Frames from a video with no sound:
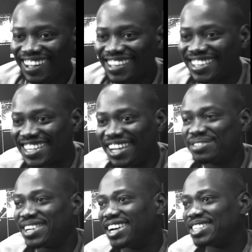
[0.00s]
The same
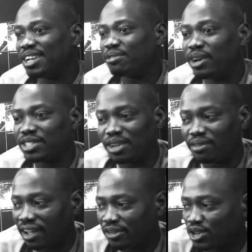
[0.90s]
church, in Fountain of
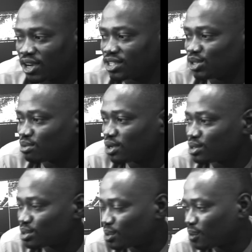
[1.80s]
Life Church,
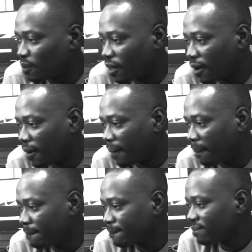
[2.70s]

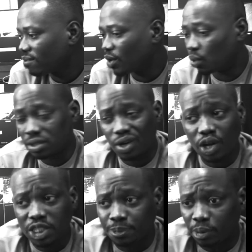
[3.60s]
Likweju. Was a
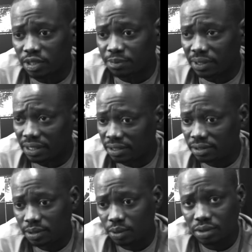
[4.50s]
hot spot, man.
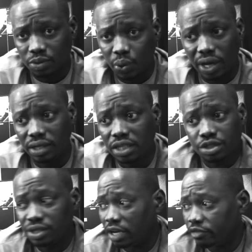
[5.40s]
It was where
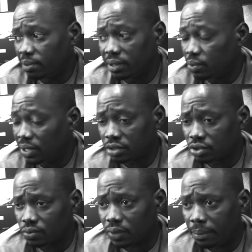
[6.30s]
literally everybody went
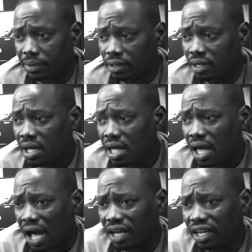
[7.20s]
to. I mean,
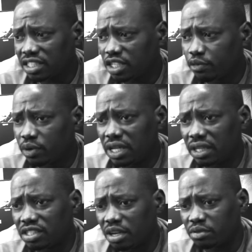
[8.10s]
I guess even in
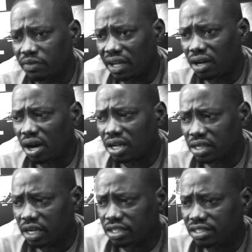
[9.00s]
the terms of like art
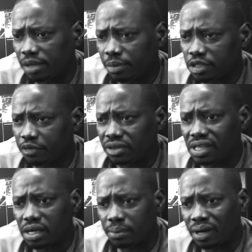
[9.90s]
and entertainment, if you
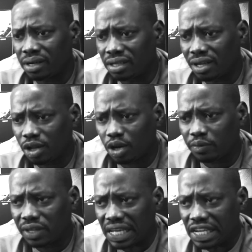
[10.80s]
think about it, a lot of
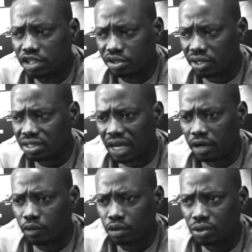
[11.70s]
the interest kind
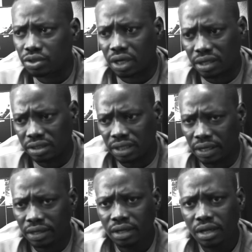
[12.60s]
of also started there.